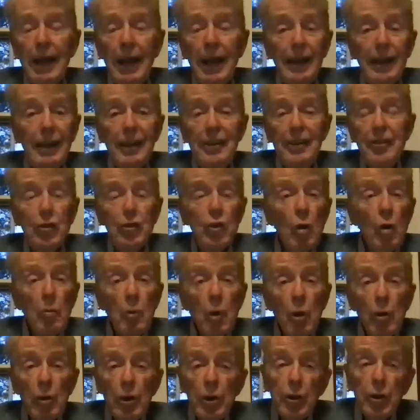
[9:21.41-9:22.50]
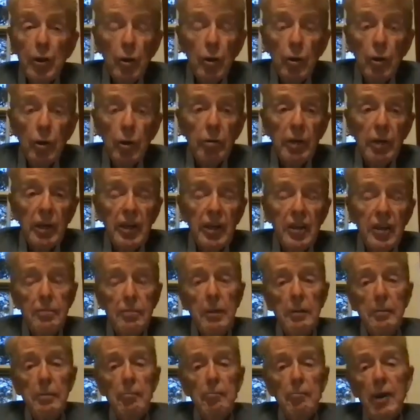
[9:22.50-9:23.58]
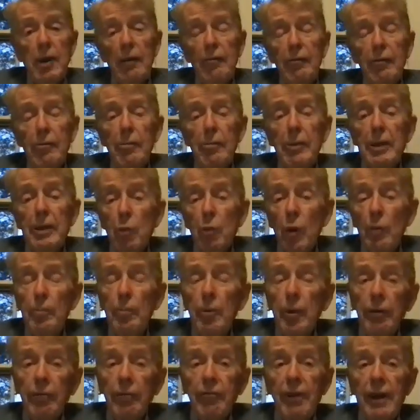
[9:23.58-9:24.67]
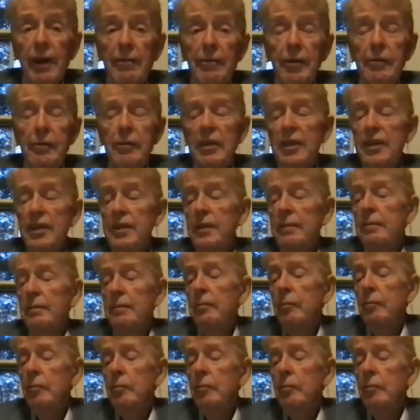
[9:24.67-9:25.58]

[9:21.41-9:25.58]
at least no more than 2 degrees, but preferably 1.5 degrees.